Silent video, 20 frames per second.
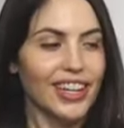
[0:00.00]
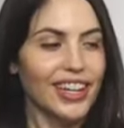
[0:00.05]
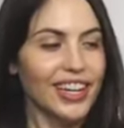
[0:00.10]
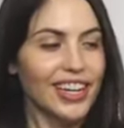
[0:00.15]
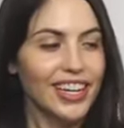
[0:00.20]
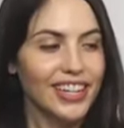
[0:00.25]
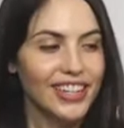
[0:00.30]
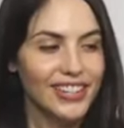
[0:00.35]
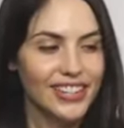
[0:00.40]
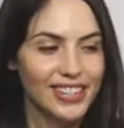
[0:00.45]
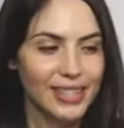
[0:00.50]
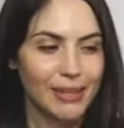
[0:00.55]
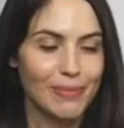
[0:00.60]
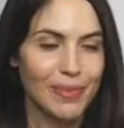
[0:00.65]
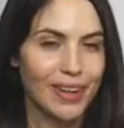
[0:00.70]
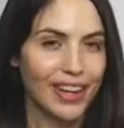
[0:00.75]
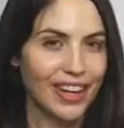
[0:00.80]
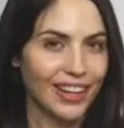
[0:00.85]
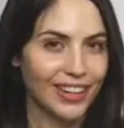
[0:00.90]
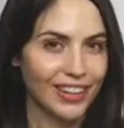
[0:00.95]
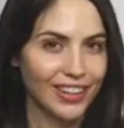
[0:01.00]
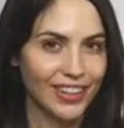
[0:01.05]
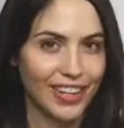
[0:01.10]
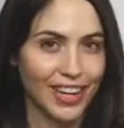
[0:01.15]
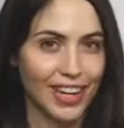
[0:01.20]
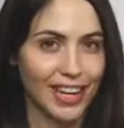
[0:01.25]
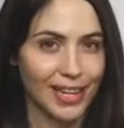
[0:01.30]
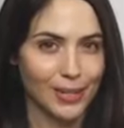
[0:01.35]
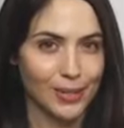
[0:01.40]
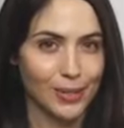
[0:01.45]
Here's some other
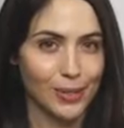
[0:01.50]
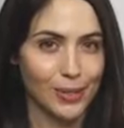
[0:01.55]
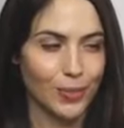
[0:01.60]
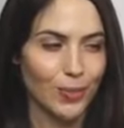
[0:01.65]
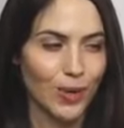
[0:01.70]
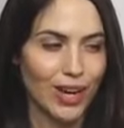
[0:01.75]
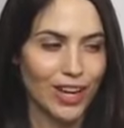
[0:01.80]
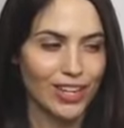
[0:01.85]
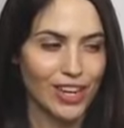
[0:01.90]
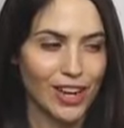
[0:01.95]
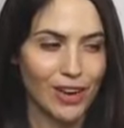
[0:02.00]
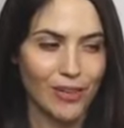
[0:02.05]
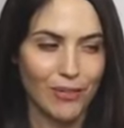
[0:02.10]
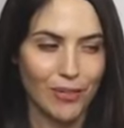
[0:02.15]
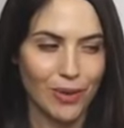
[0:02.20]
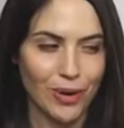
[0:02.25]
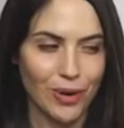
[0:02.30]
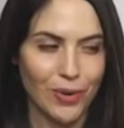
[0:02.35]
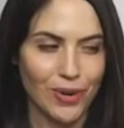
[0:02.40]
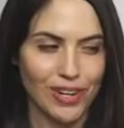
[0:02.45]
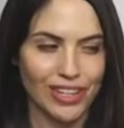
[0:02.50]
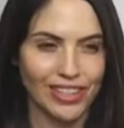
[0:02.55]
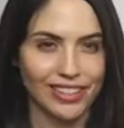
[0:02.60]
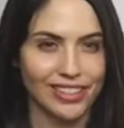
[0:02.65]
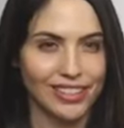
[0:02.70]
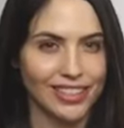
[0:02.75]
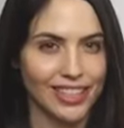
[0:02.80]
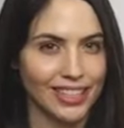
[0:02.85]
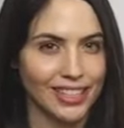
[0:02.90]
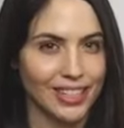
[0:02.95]
kinds to watch out for where
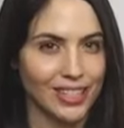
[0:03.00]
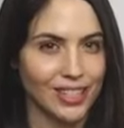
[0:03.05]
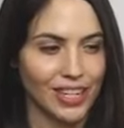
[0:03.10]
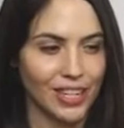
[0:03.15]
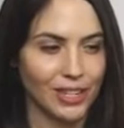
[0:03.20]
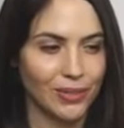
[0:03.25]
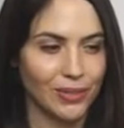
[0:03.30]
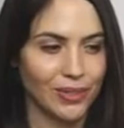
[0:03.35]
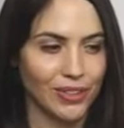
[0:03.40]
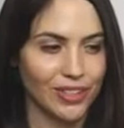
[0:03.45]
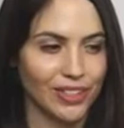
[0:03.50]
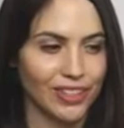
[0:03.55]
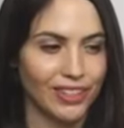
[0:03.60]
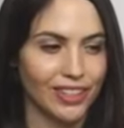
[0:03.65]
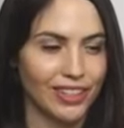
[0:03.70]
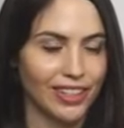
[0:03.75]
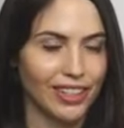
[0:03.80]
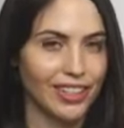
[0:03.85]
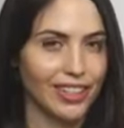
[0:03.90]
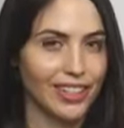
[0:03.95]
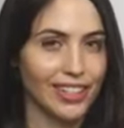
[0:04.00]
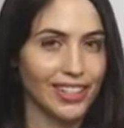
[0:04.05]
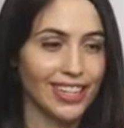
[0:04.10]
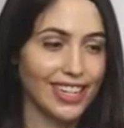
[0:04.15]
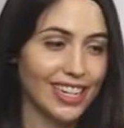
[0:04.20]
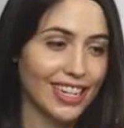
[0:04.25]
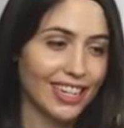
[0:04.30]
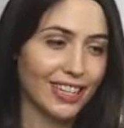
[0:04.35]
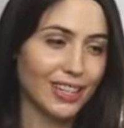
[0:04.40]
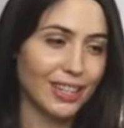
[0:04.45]
you'll need the chain rule.
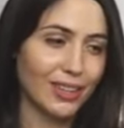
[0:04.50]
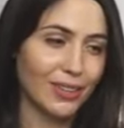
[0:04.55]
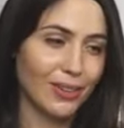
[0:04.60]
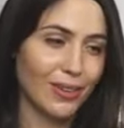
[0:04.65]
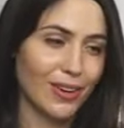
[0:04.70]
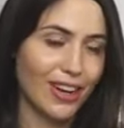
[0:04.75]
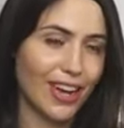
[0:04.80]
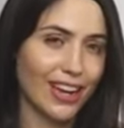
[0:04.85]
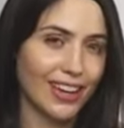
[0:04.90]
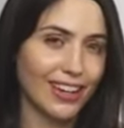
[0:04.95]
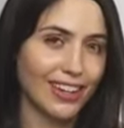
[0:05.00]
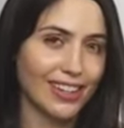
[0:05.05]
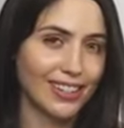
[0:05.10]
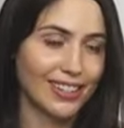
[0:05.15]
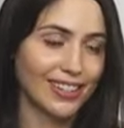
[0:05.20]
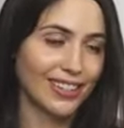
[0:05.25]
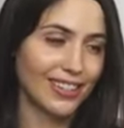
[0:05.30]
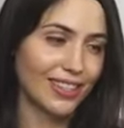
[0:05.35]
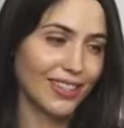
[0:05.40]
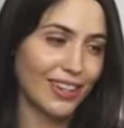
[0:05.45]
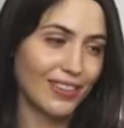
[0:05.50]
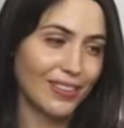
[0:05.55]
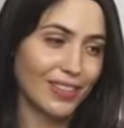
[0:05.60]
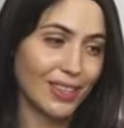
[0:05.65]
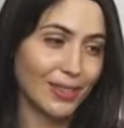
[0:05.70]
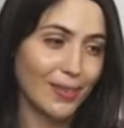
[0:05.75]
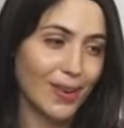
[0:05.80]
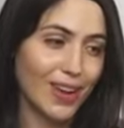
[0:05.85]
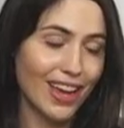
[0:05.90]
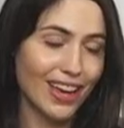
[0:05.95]
E to the 3x, you have a
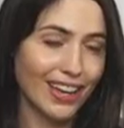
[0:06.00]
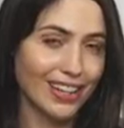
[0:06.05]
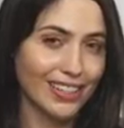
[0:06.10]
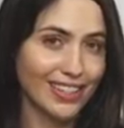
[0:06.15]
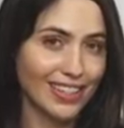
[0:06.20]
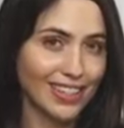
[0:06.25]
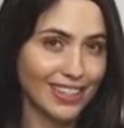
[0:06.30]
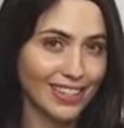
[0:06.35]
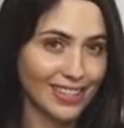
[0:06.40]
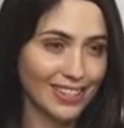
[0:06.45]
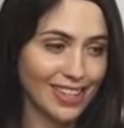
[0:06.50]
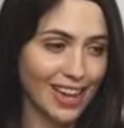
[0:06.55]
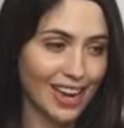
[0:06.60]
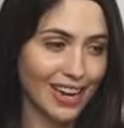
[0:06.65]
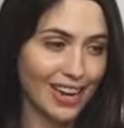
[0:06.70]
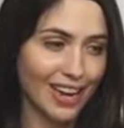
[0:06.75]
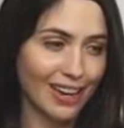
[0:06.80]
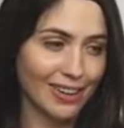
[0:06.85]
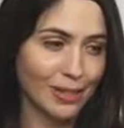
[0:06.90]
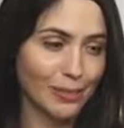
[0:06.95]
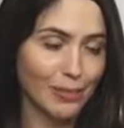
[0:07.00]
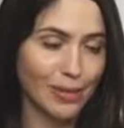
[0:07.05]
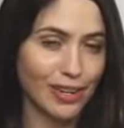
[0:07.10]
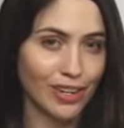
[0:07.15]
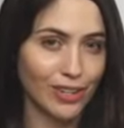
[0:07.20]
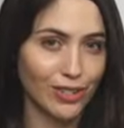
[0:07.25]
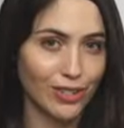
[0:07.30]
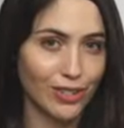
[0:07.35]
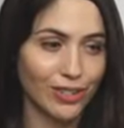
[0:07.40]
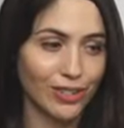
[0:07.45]
3x inside an
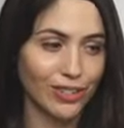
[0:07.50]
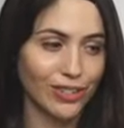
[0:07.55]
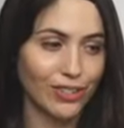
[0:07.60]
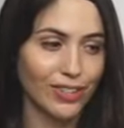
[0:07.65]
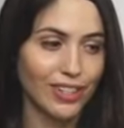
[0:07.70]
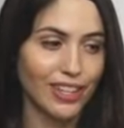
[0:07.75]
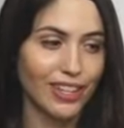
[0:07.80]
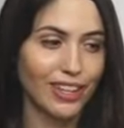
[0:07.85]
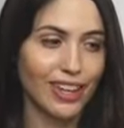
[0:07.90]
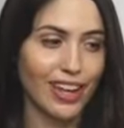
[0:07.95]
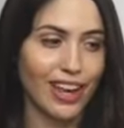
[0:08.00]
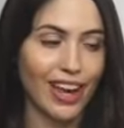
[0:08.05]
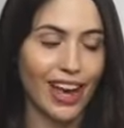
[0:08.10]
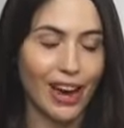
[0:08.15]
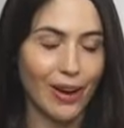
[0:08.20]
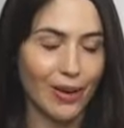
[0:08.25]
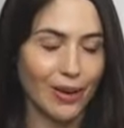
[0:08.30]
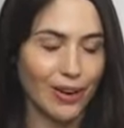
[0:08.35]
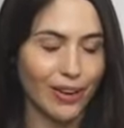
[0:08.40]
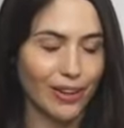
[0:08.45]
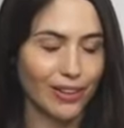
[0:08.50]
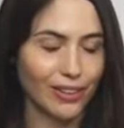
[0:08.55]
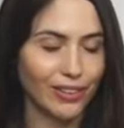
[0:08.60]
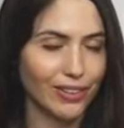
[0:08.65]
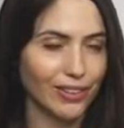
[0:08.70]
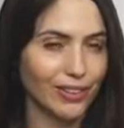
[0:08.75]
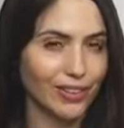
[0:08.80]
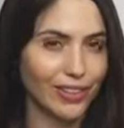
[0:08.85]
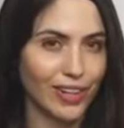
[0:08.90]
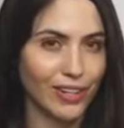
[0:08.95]
exponential
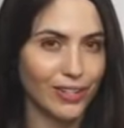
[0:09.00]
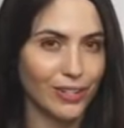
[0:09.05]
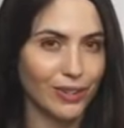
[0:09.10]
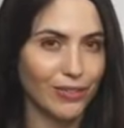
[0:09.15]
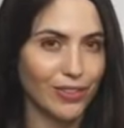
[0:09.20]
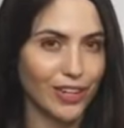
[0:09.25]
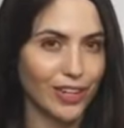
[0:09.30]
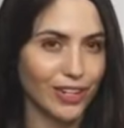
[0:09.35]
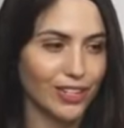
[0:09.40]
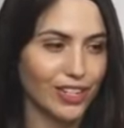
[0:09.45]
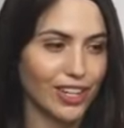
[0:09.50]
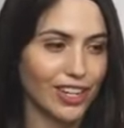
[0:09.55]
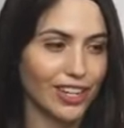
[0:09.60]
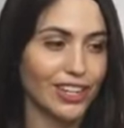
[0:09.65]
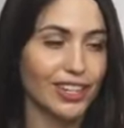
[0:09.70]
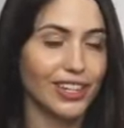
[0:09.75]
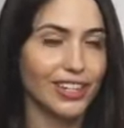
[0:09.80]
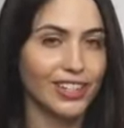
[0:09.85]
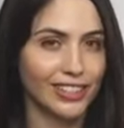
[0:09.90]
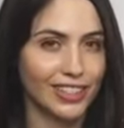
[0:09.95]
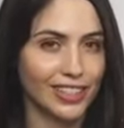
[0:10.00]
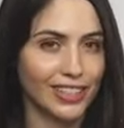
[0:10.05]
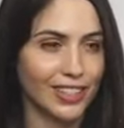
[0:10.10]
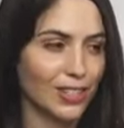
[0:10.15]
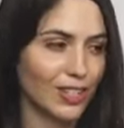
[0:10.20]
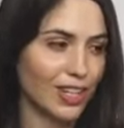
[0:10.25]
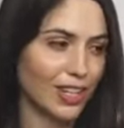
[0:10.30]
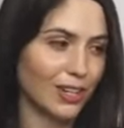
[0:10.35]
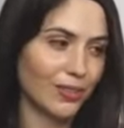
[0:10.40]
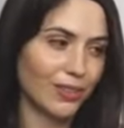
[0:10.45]
outer larger function, you'll need the
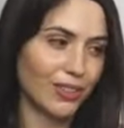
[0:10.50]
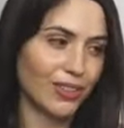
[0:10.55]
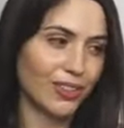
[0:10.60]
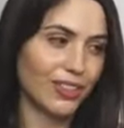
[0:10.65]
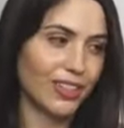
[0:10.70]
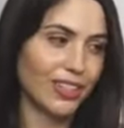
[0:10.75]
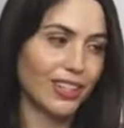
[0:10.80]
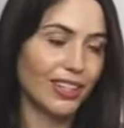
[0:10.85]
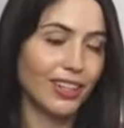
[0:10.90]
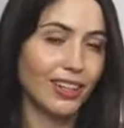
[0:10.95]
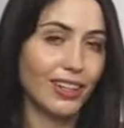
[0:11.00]
chain rule.